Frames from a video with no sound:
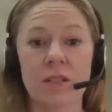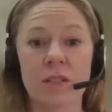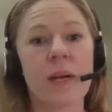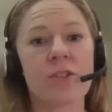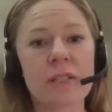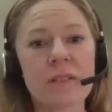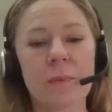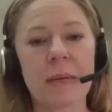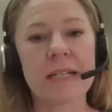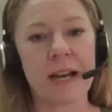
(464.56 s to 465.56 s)
wages
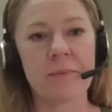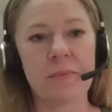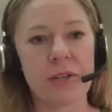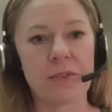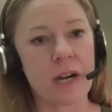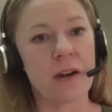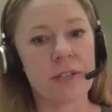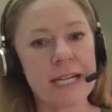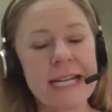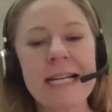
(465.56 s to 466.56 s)
for my time during
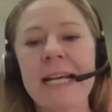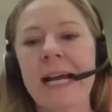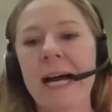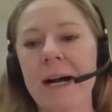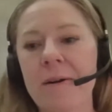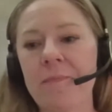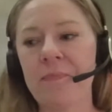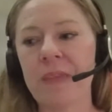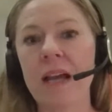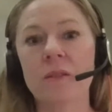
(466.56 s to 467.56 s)
recovery,
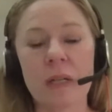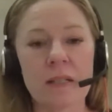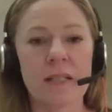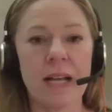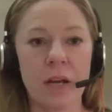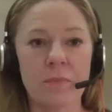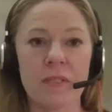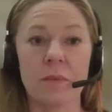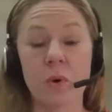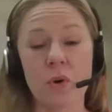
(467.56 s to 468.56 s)
as well as it helped to
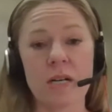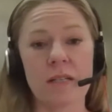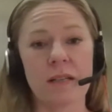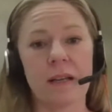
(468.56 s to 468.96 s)
support